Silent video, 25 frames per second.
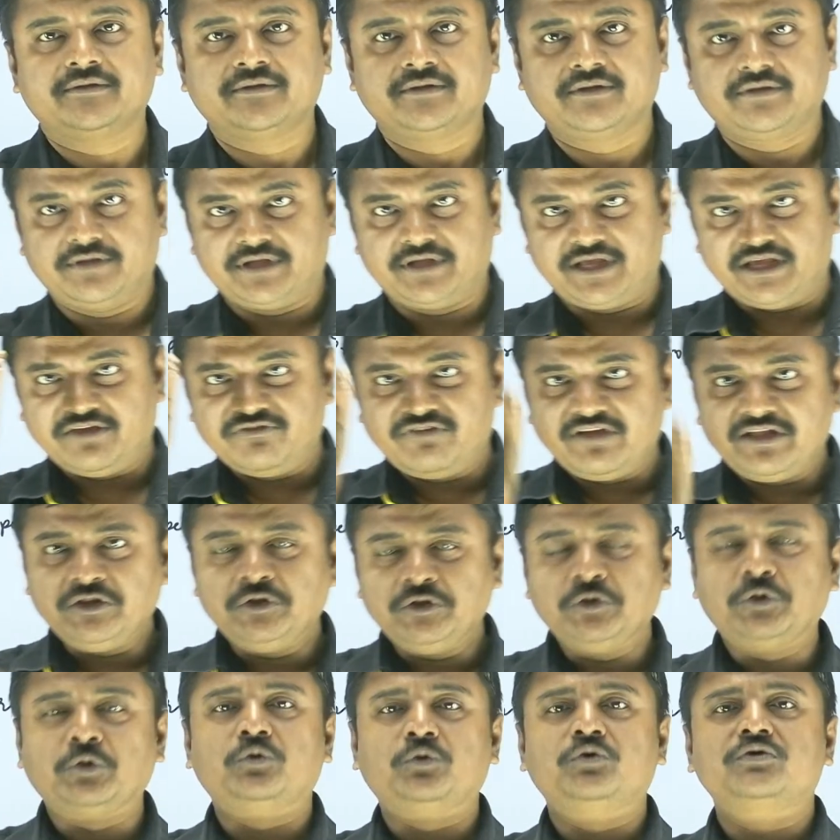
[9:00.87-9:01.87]
even
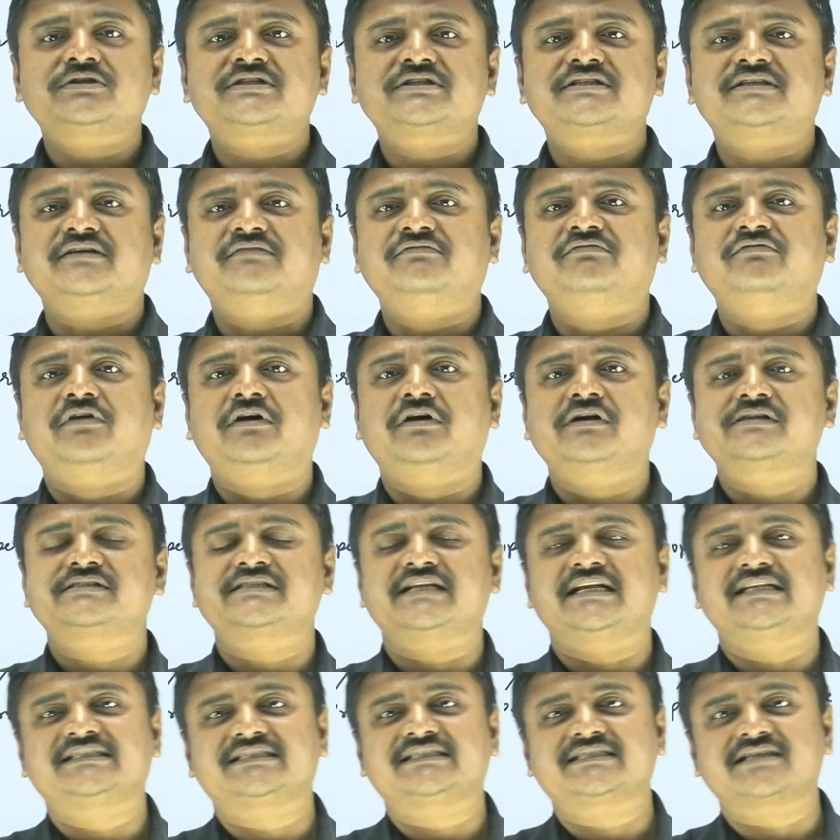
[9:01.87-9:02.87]
though some words
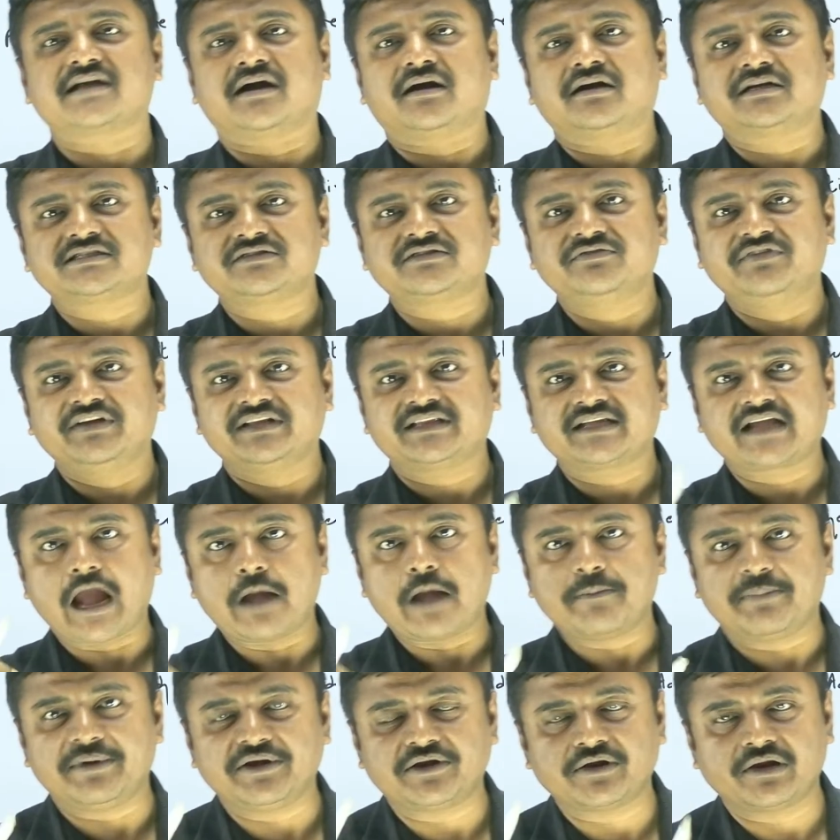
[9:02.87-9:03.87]
it starts with
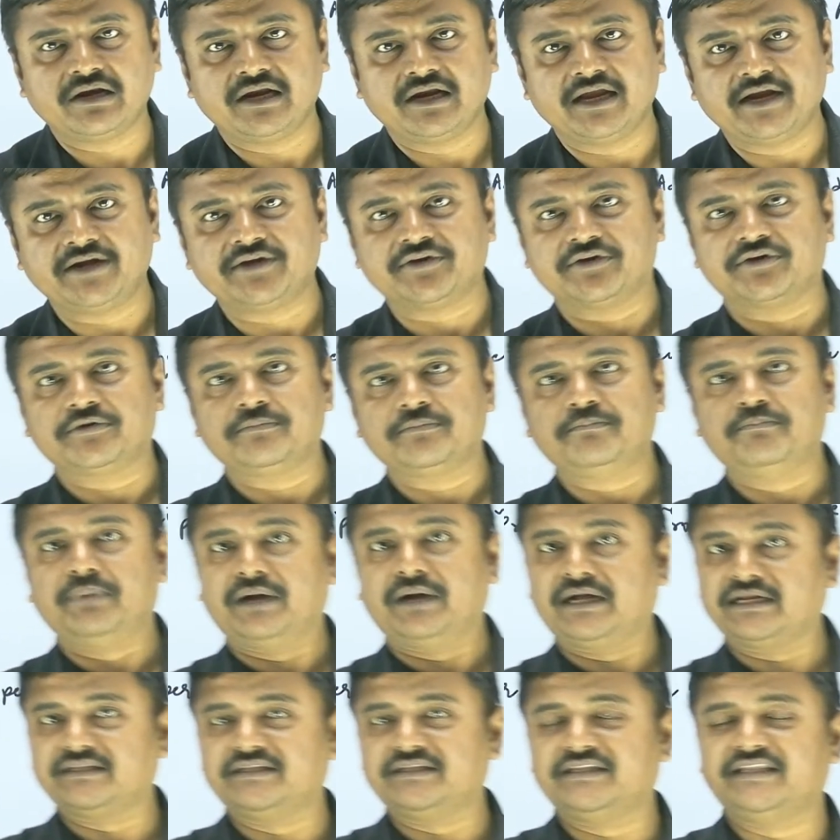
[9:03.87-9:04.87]
capital letter,
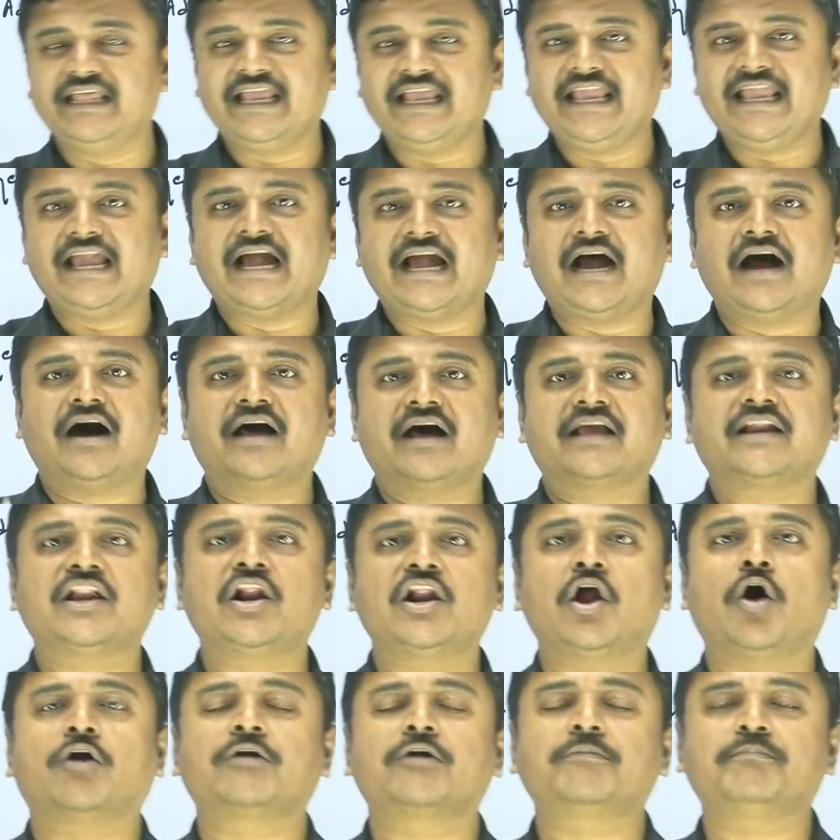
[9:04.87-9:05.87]
but they are
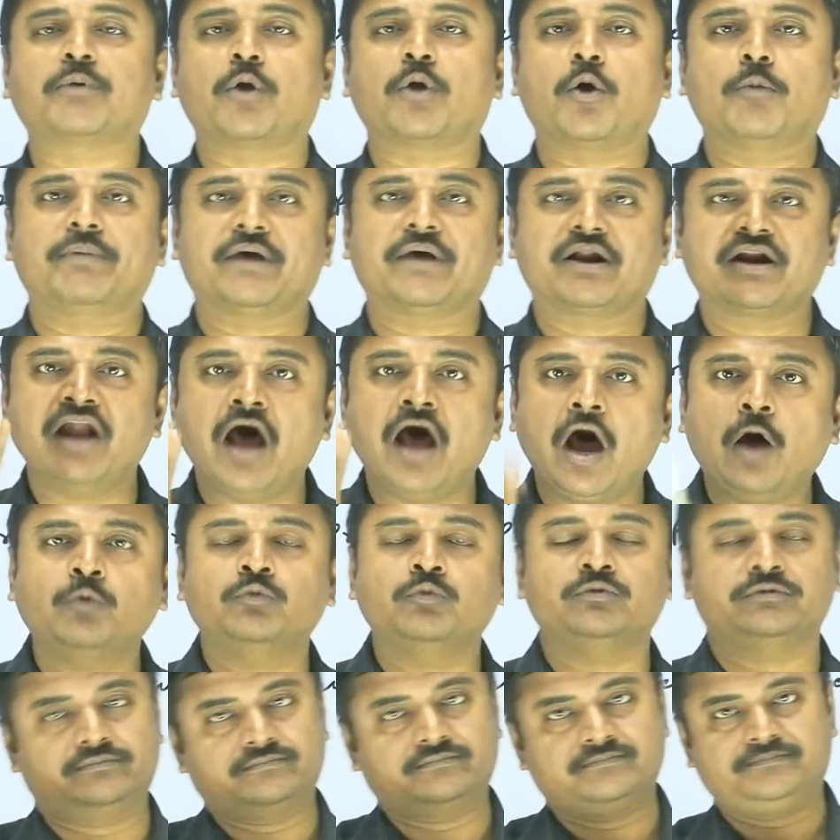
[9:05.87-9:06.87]
not proper
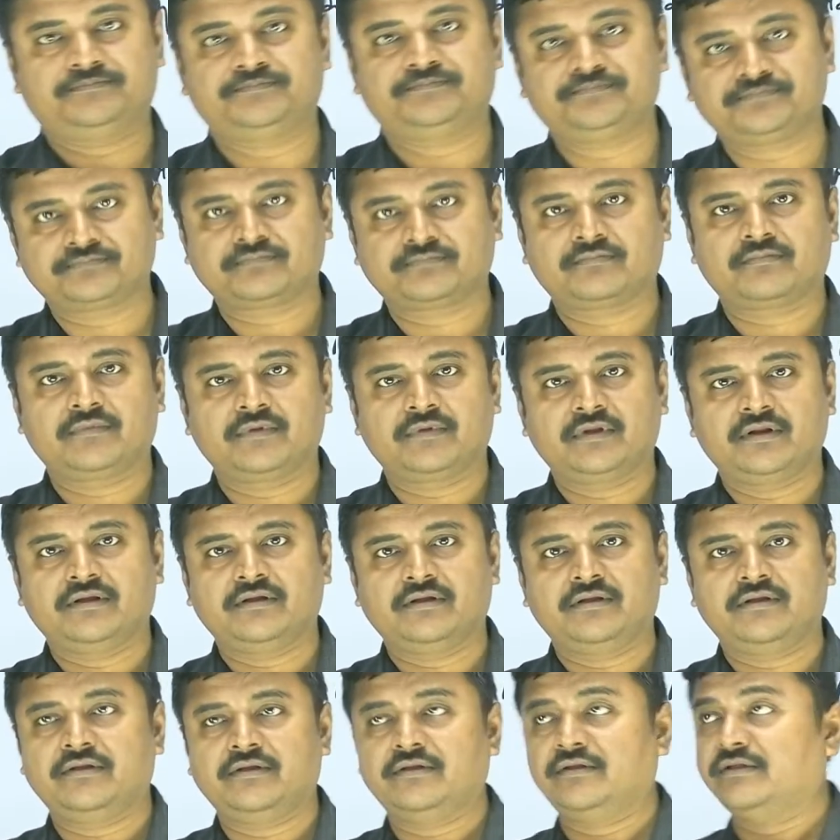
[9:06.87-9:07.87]
noun.
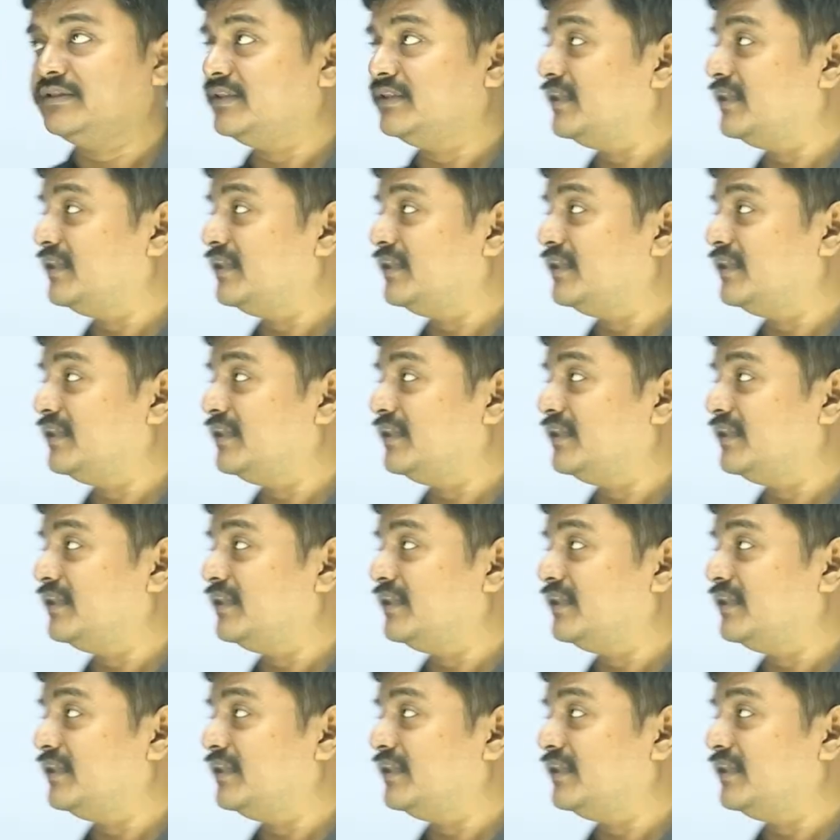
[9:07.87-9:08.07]
They